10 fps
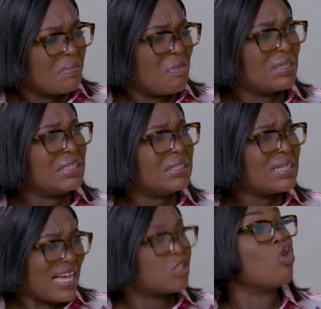Money.
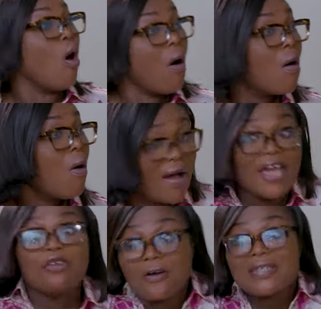And so?
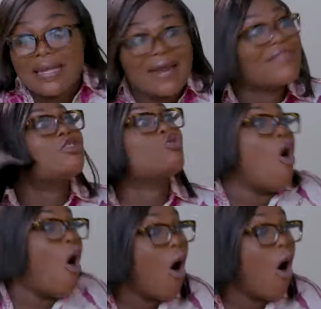Okay, you increase salary. So?